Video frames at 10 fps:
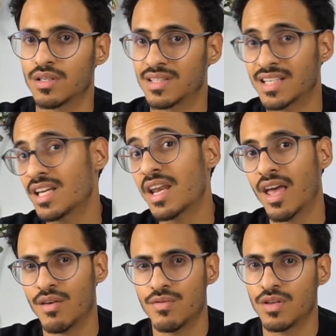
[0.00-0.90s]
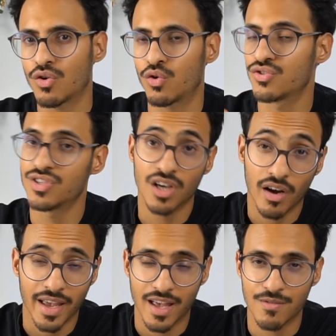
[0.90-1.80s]
skin heavy or GI
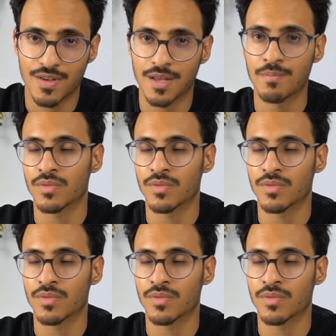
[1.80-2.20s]
heavy.